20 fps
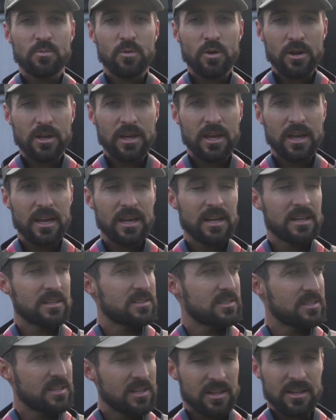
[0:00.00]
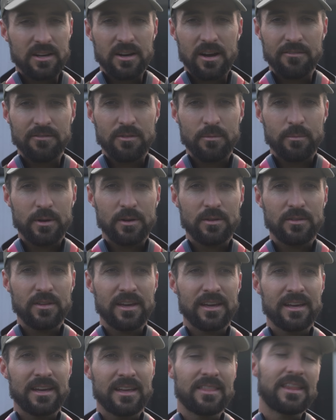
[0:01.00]
working and sealing off the
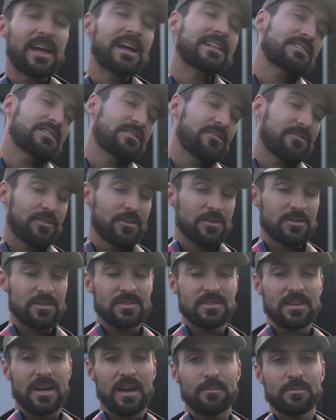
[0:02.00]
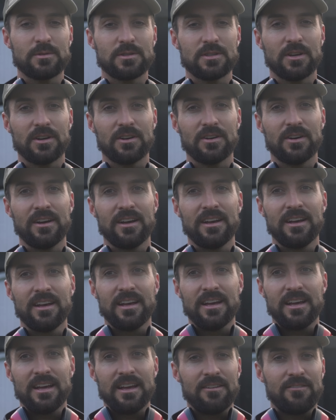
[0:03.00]
building, and that's the first step. So
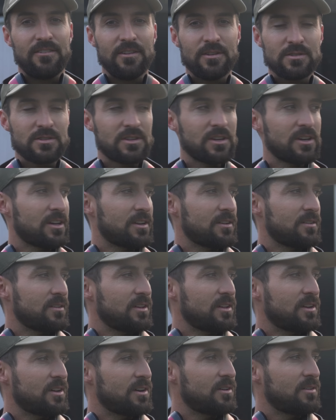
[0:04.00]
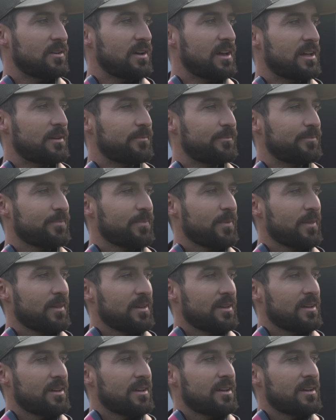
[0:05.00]
feels good, you know. And
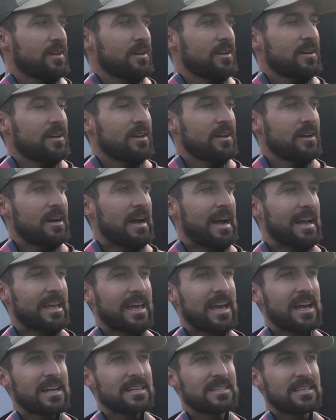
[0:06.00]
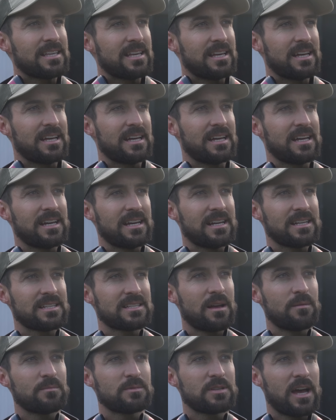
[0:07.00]
I guess
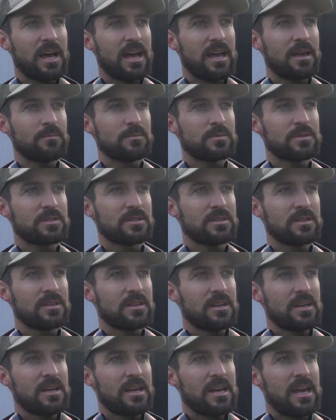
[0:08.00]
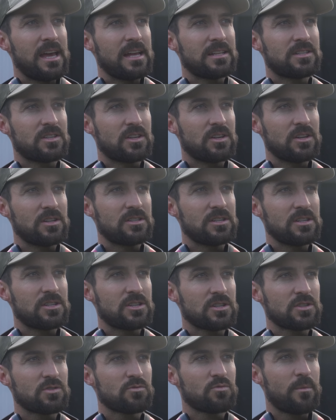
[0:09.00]
sometimes it's good to
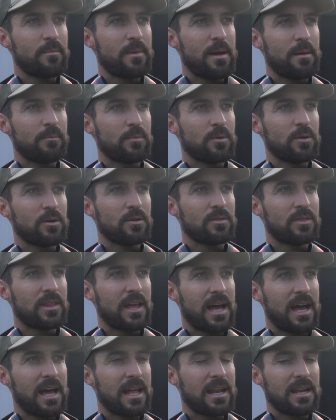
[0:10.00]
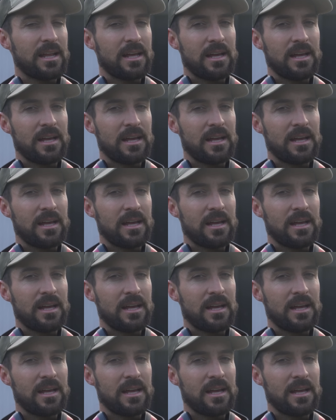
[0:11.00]
just remember that